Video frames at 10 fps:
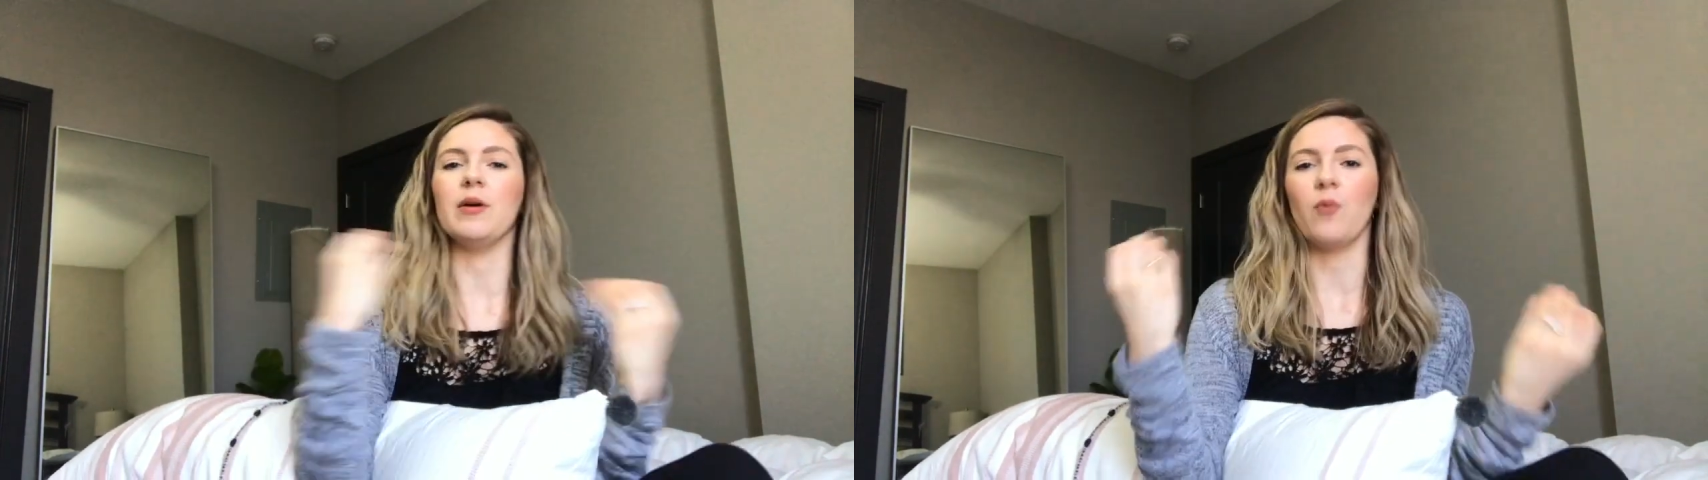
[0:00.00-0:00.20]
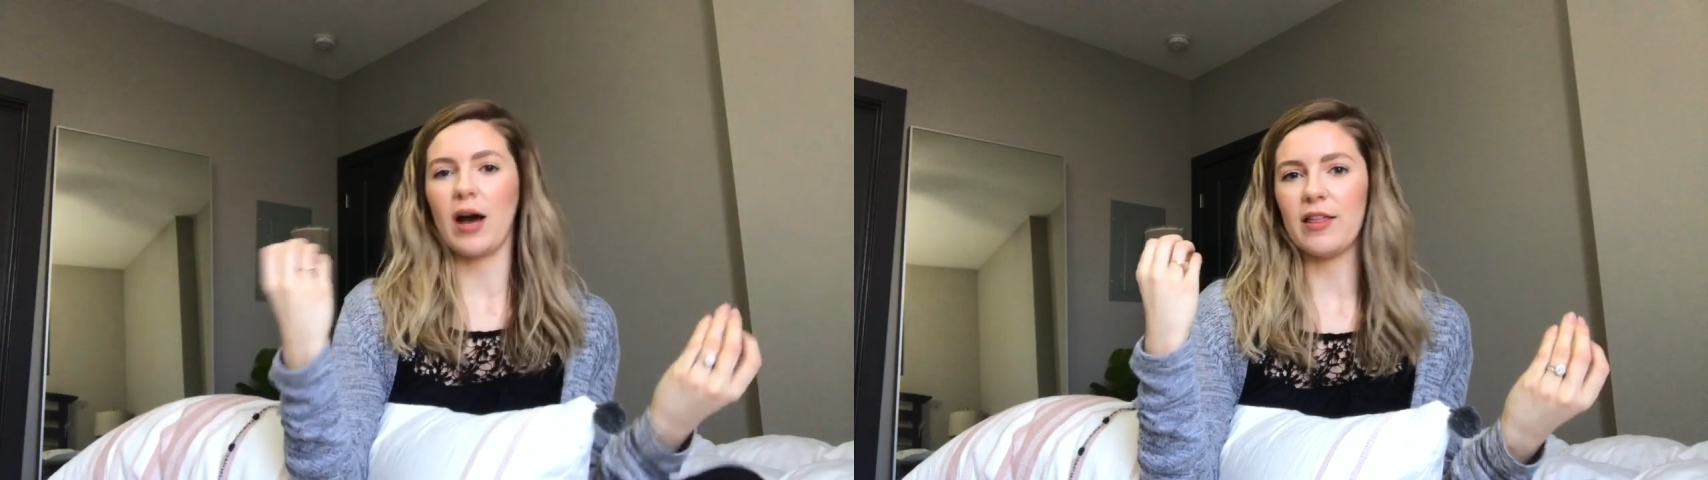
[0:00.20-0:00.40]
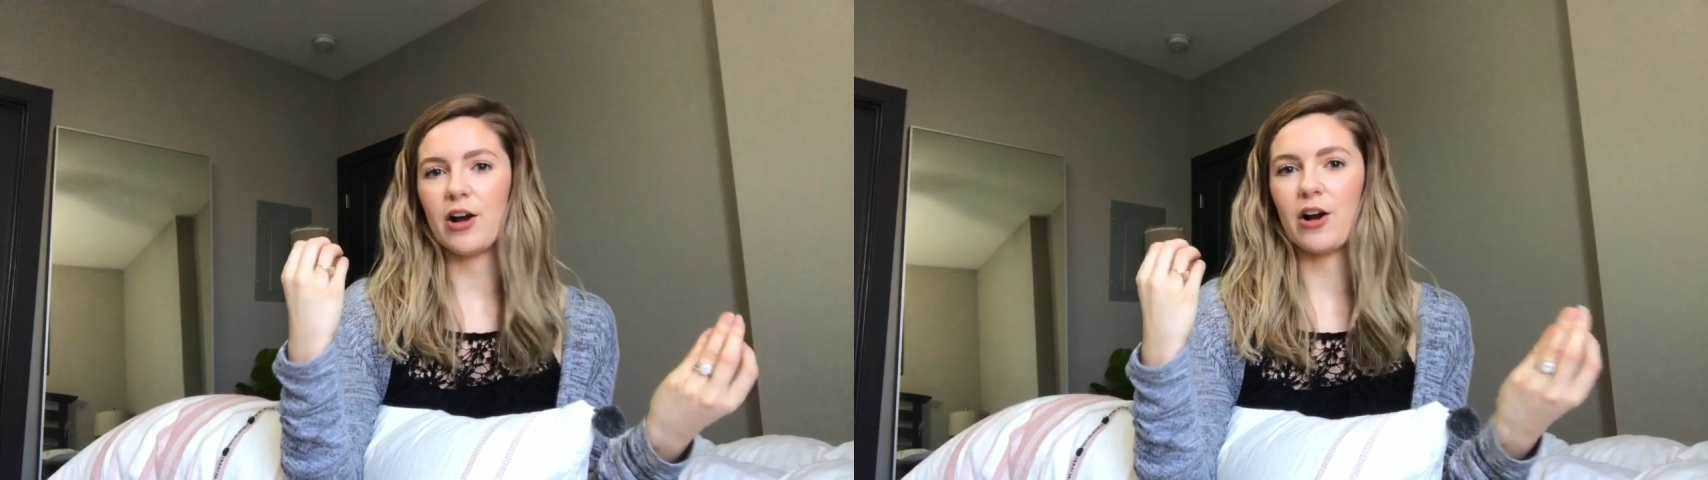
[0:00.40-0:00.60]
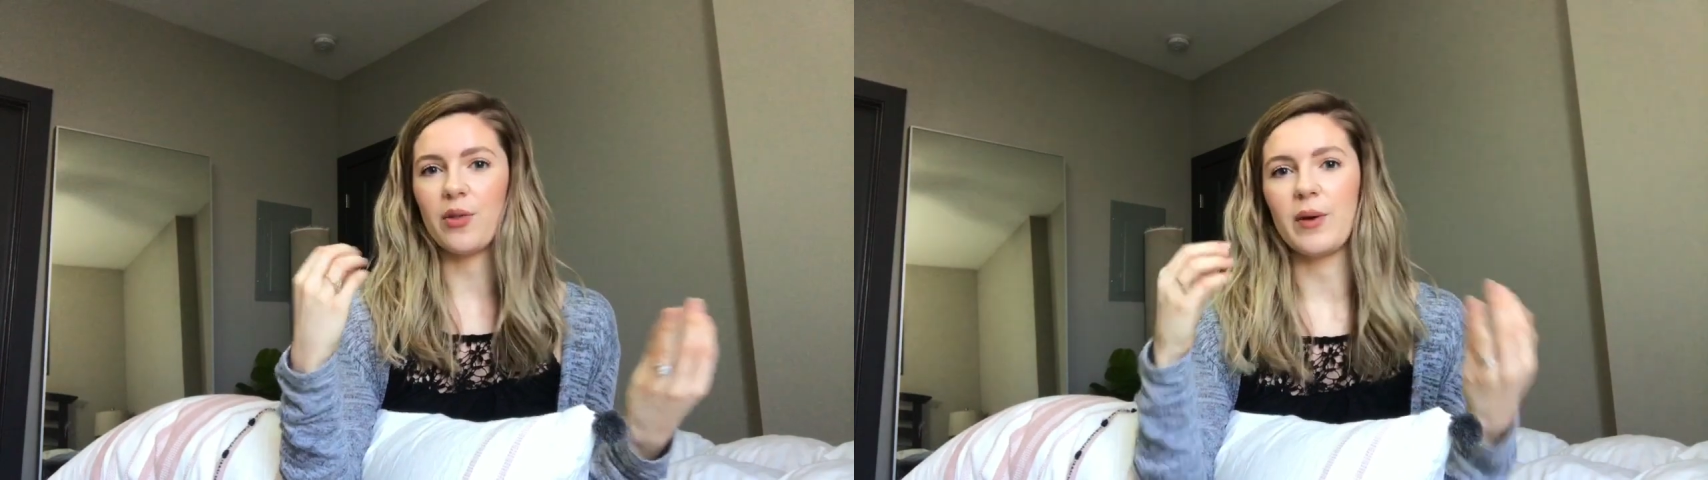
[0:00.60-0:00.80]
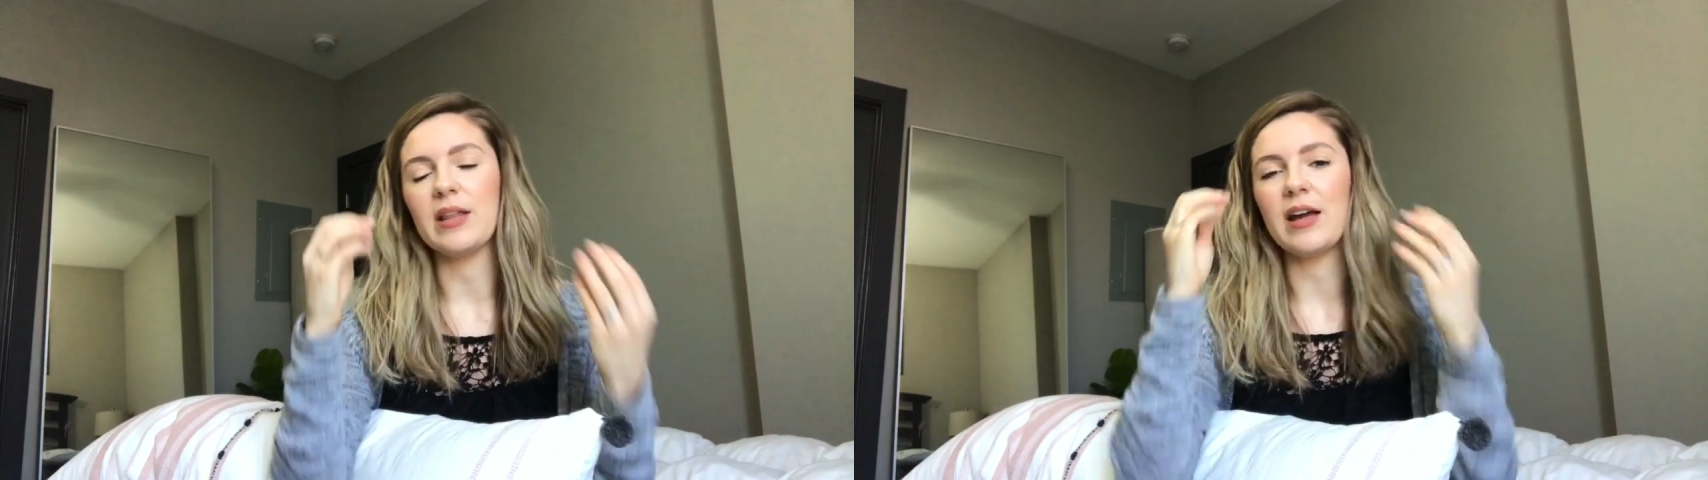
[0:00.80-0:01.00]
and why they are the
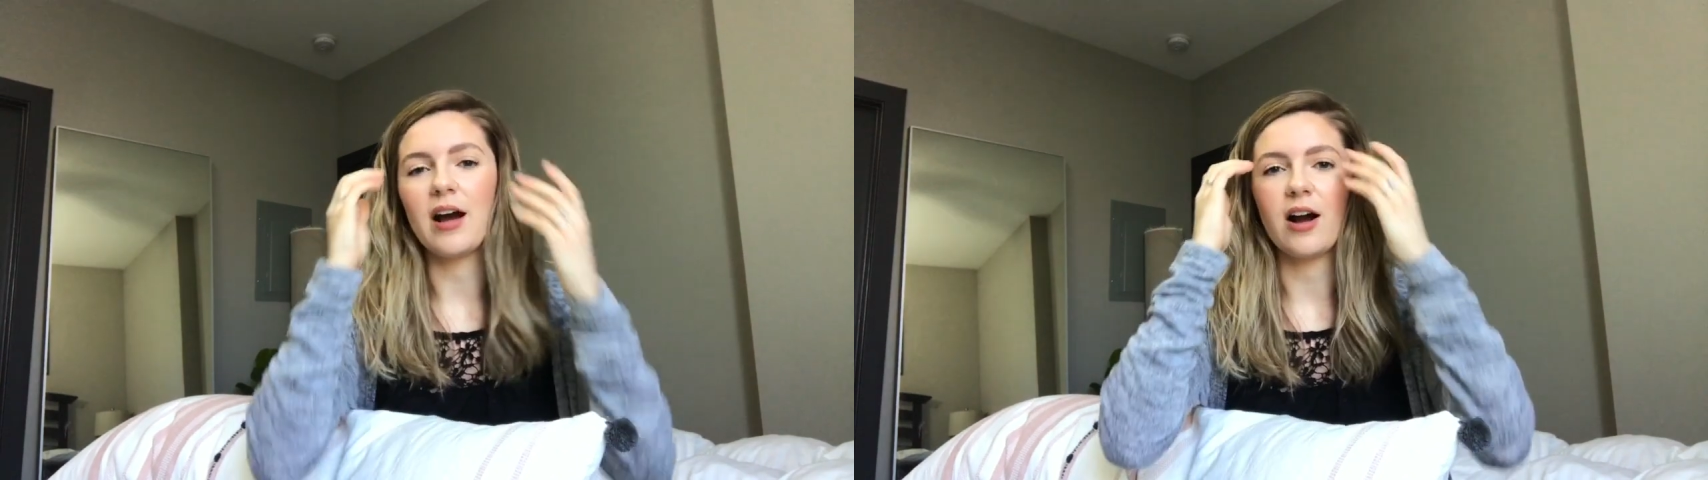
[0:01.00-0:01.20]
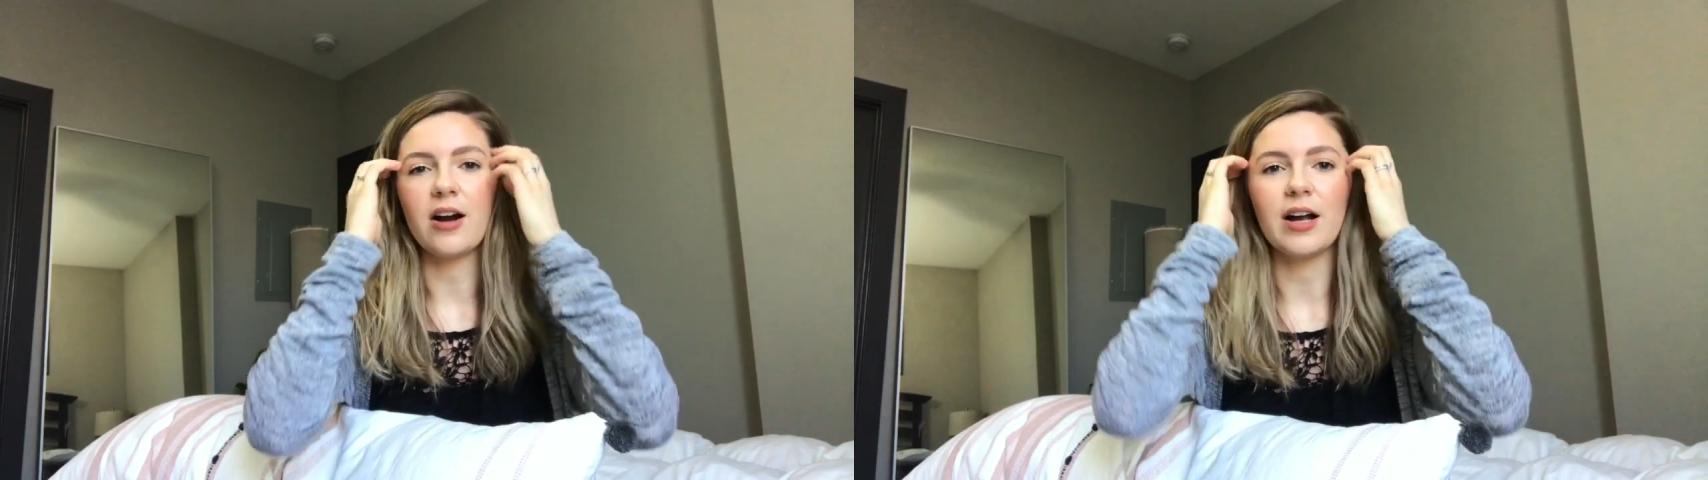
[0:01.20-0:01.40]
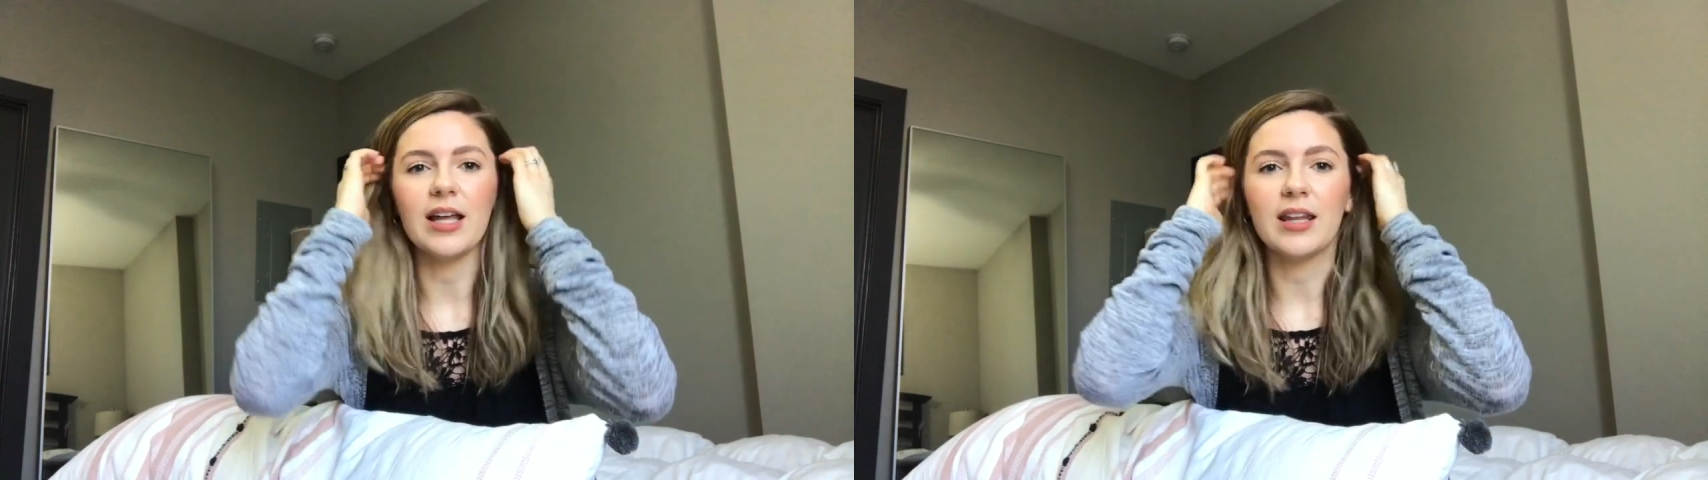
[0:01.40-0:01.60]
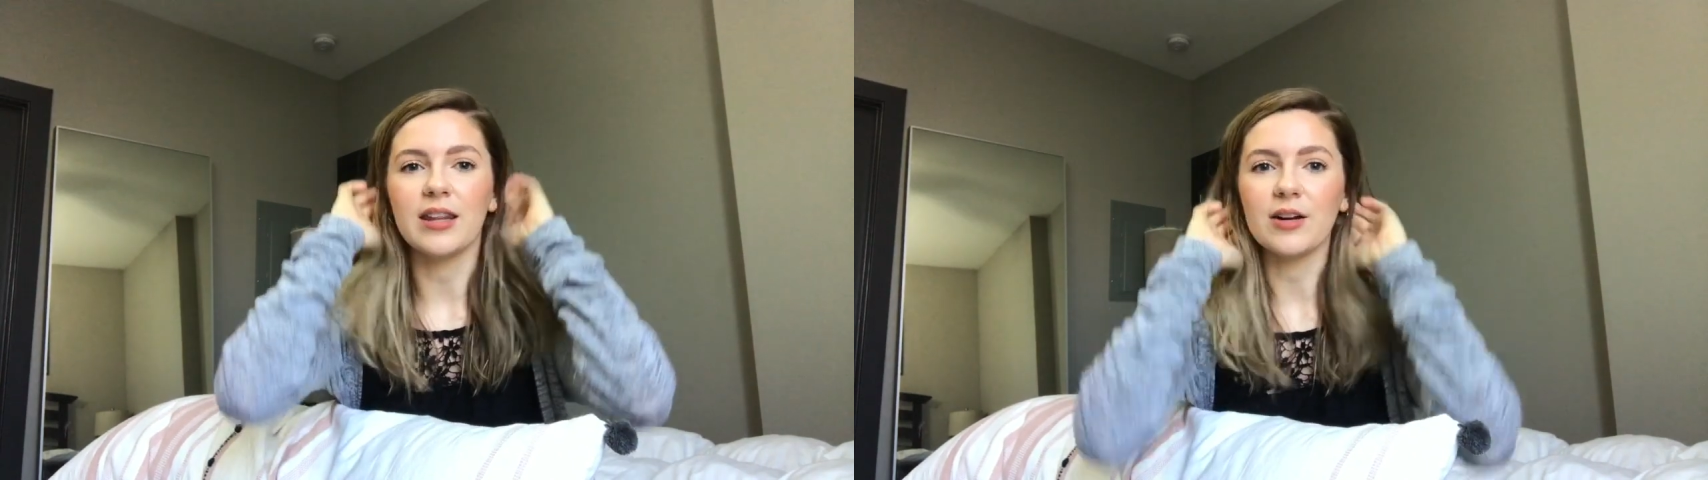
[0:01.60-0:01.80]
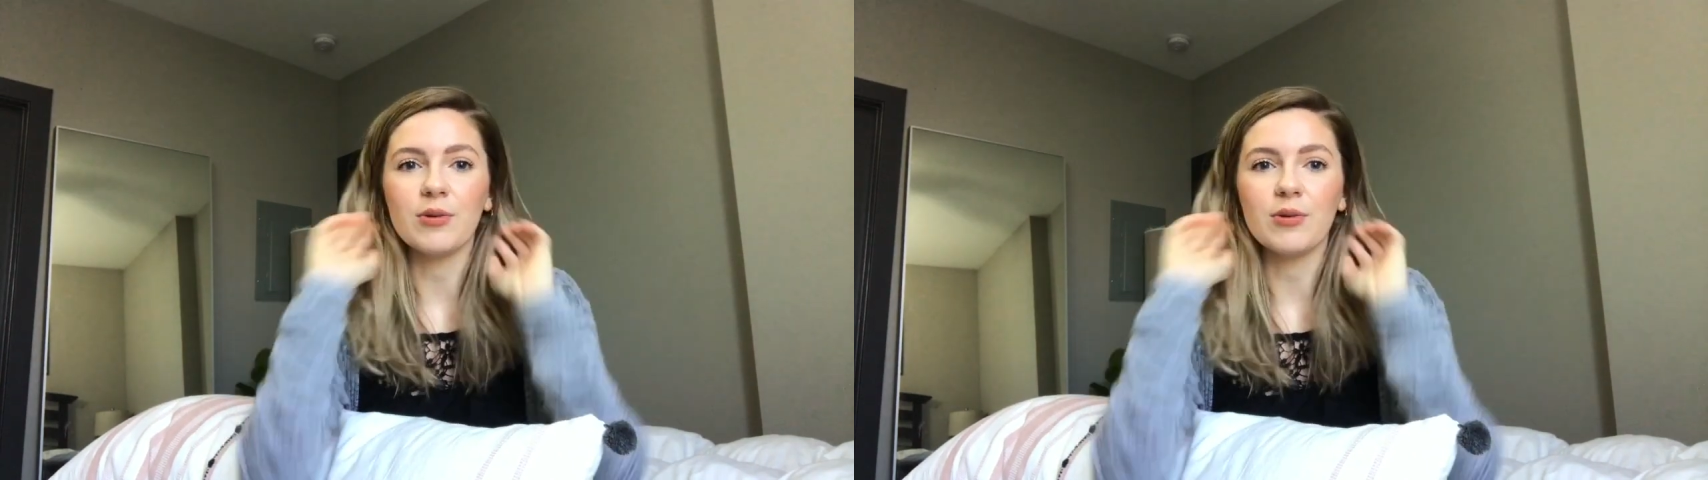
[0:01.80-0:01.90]
way they are and their